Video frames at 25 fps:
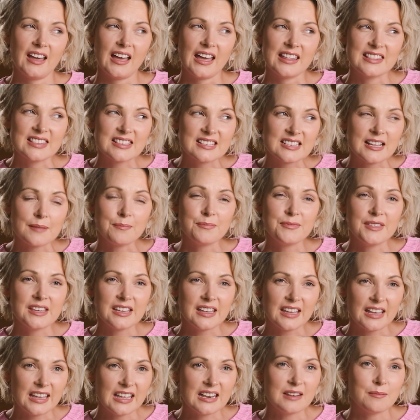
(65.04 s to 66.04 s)
And something
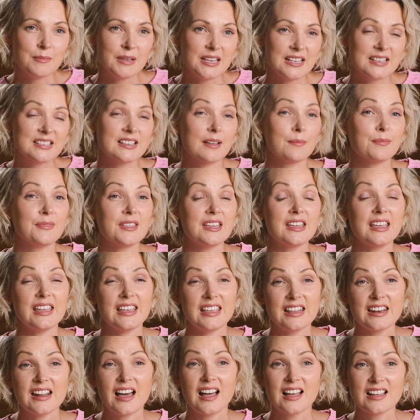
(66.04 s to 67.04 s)
in me, something
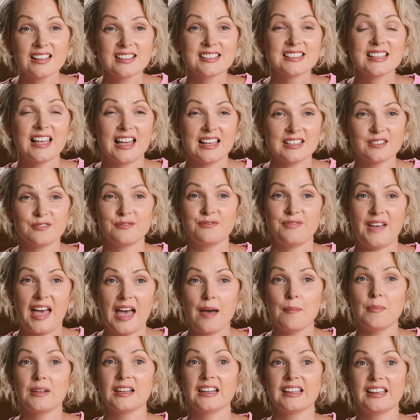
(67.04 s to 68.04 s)
in us as a
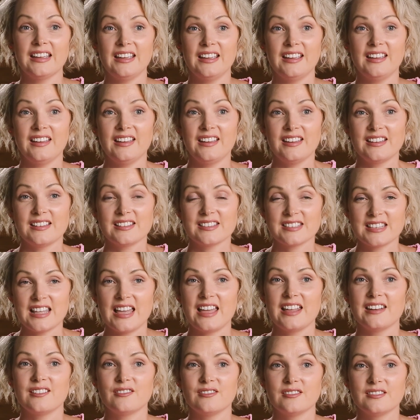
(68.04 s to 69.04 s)
family
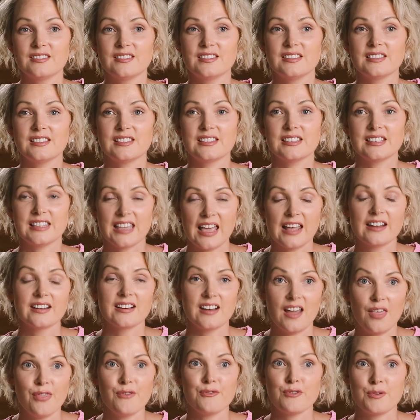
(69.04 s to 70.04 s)
said, get
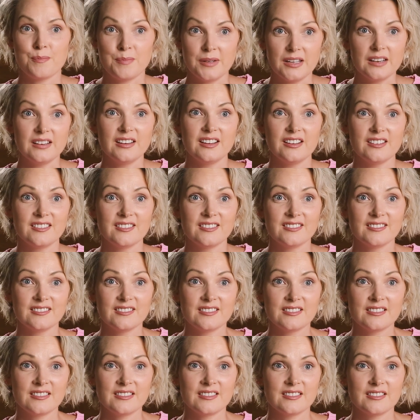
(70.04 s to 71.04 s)
another opinion.
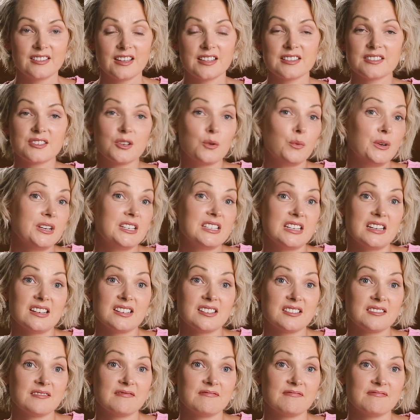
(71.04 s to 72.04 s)
And so we did.
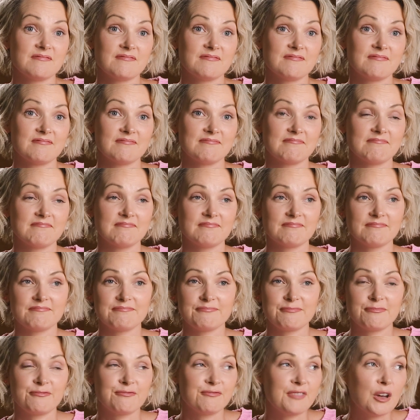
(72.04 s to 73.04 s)

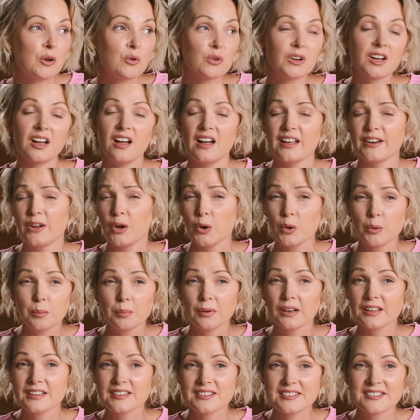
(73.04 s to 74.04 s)
Felt kind of
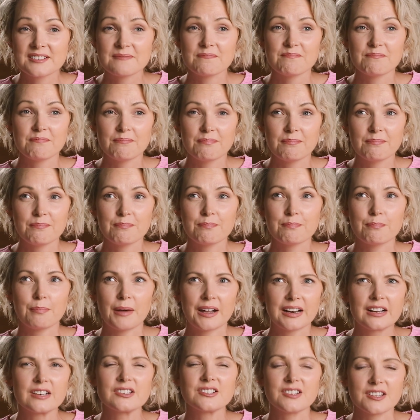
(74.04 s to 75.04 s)
hopeless,
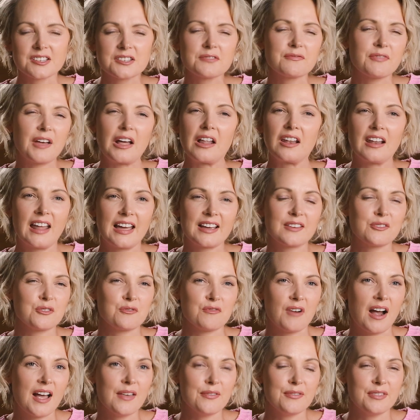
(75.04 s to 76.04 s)
but it just felt like the
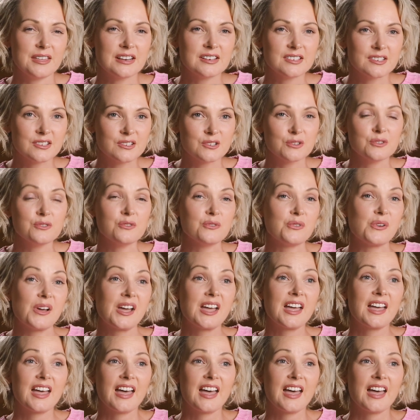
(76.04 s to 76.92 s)
right thing to do.